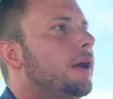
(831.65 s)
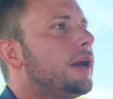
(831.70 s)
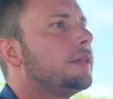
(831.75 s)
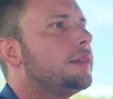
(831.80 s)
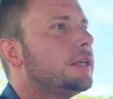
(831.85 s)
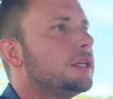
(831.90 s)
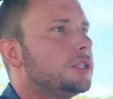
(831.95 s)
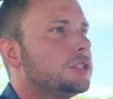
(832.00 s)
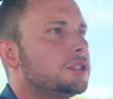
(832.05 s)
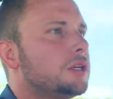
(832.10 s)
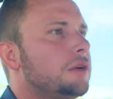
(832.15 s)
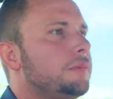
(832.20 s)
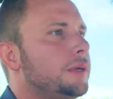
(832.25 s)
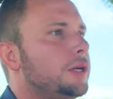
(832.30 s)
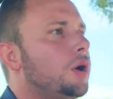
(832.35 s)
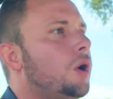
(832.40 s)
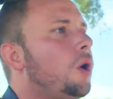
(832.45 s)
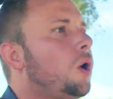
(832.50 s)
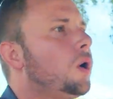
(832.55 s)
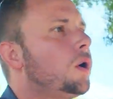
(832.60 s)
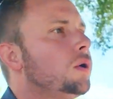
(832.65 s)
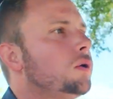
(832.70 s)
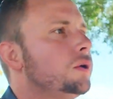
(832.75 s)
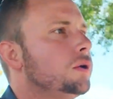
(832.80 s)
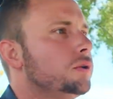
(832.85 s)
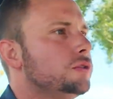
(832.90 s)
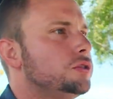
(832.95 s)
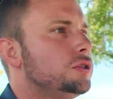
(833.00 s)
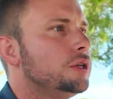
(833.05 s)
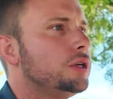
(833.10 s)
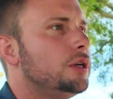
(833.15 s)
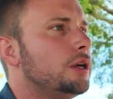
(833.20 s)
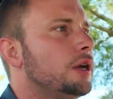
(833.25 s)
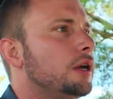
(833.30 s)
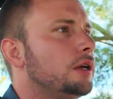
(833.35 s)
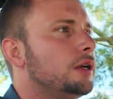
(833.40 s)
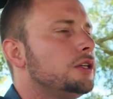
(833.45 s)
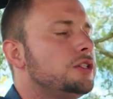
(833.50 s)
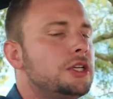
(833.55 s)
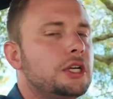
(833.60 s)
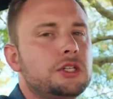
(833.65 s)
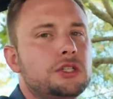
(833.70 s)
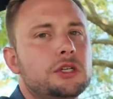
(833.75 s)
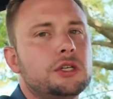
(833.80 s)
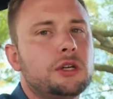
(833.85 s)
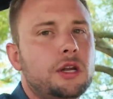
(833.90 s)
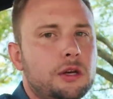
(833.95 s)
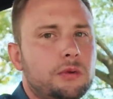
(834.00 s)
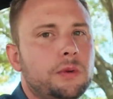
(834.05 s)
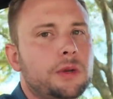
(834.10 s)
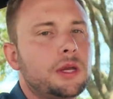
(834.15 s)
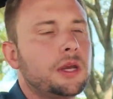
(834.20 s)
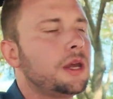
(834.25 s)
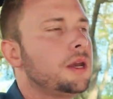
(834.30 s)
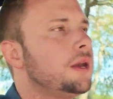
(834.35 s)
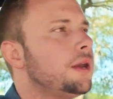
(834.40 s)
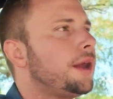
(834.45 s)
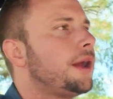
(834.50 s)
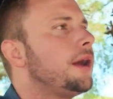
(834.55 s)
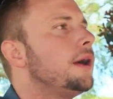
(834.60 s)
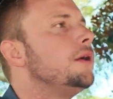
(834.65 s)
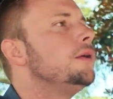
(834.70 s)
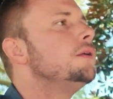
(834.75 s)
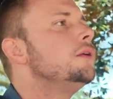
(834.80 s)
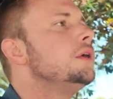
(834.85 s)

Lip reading: I think it's going to be harder to get attention like we can now,